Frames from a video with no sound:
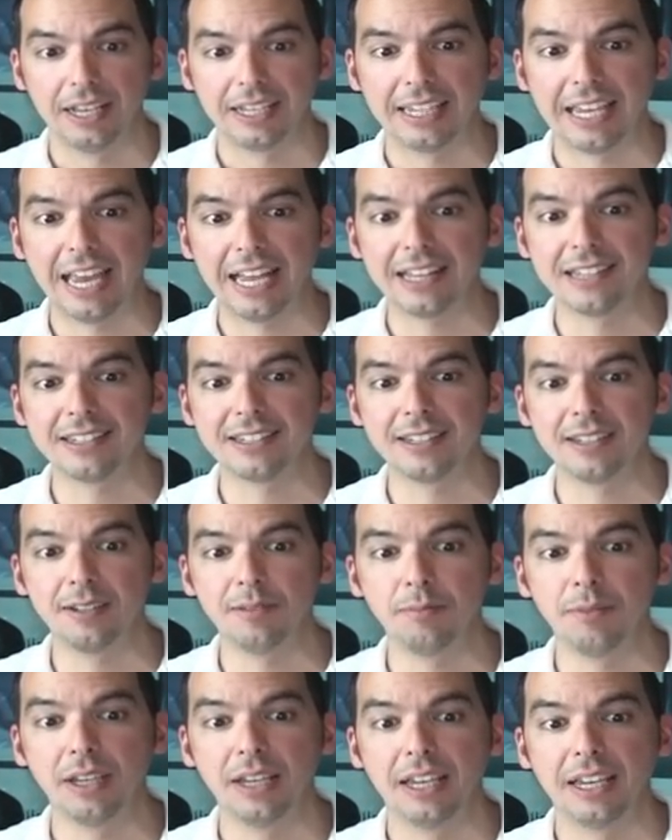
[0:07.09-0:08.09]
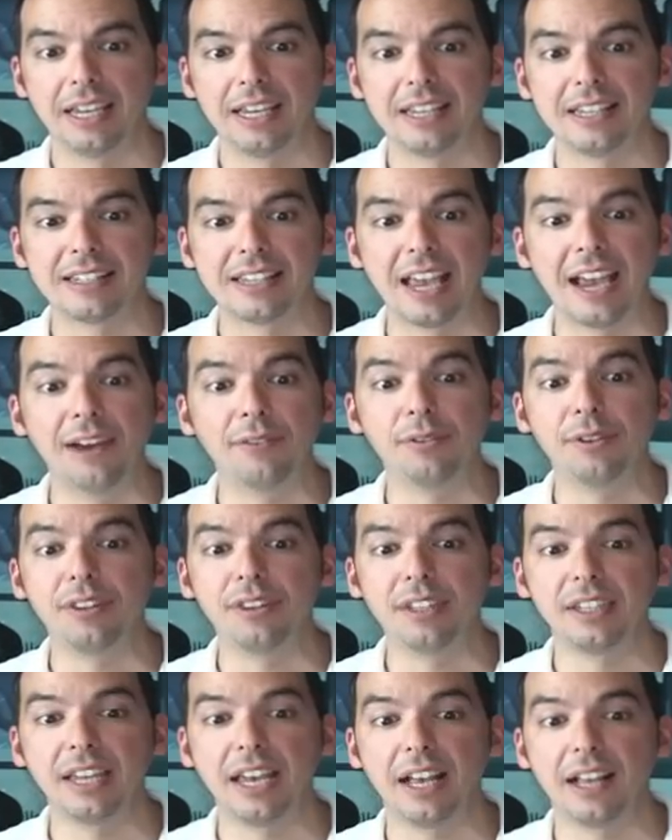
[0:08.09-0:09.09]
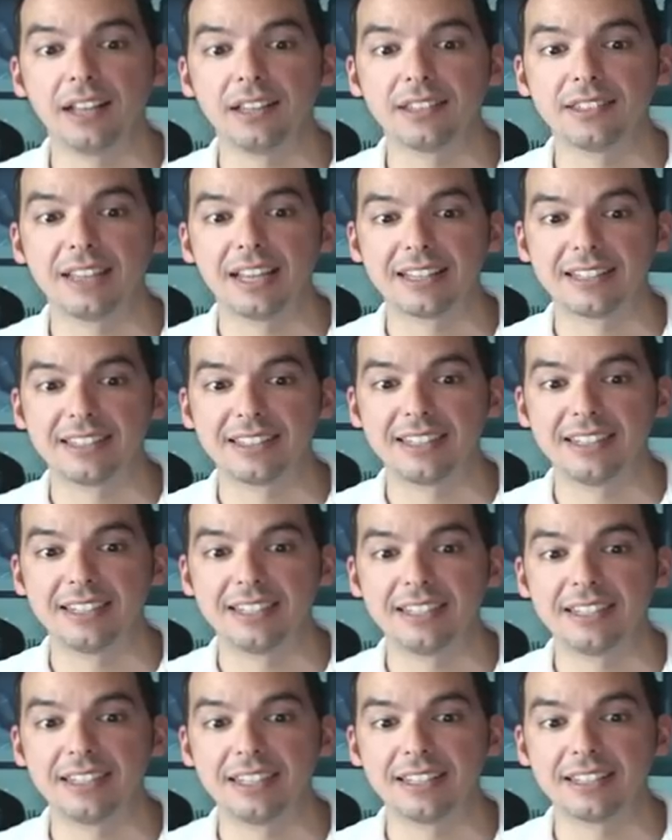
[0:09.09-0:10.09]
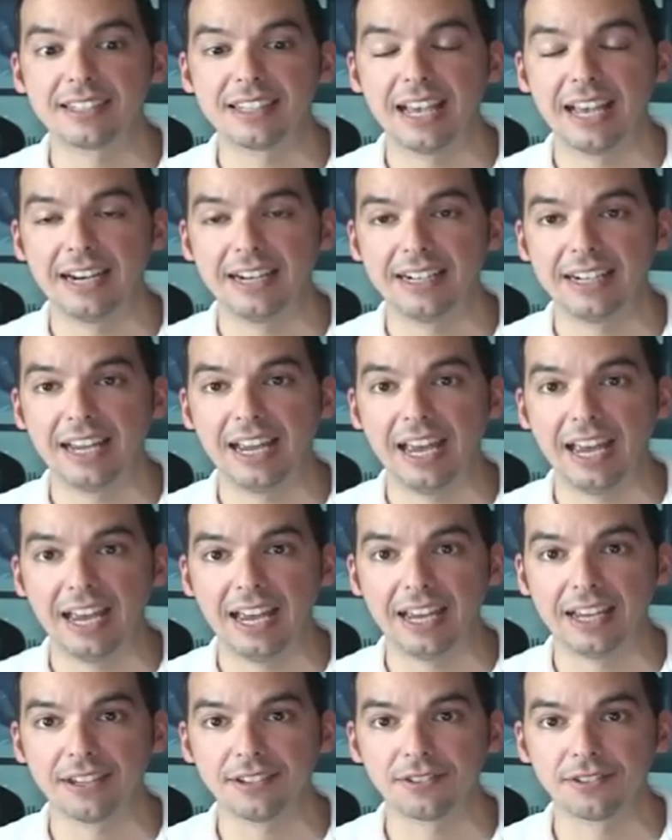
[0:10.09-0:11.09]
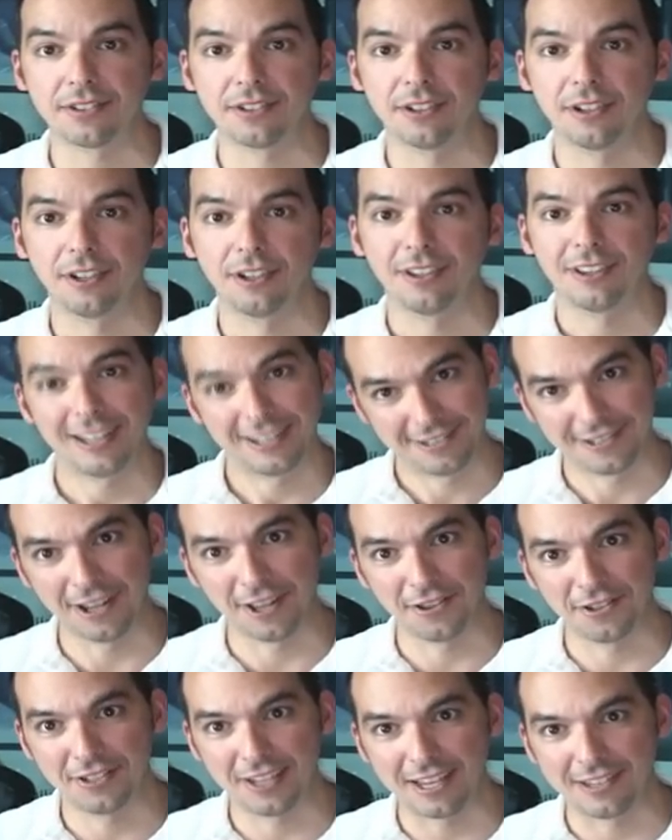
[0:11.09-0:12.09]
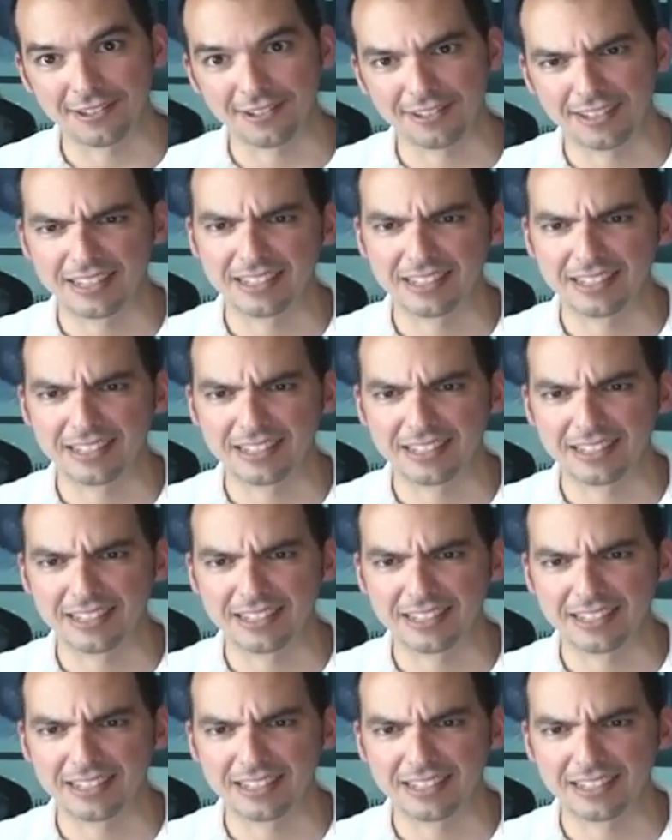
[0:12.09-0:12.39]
CANSIM is everything else that Statistics Canada has that's not the census.